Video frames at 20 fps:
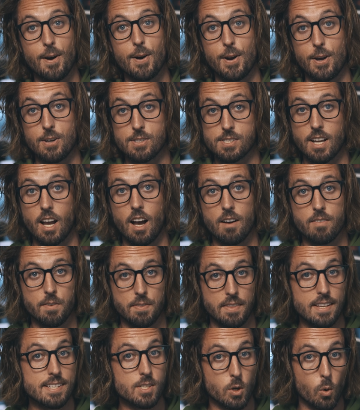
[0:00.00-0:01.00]
Photos
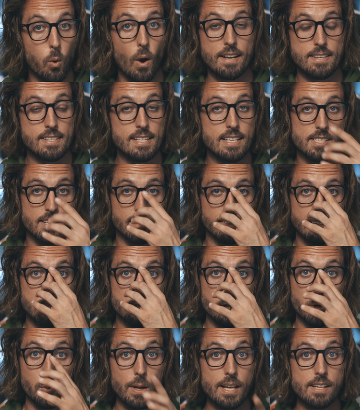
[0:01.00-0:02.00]
covered this quite decently
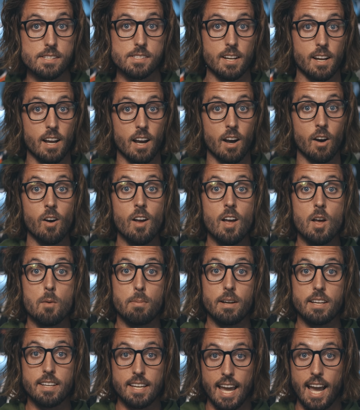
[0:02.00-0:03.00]
two weeks ago,
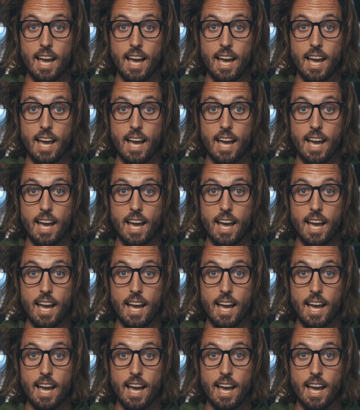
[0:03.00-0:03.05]
but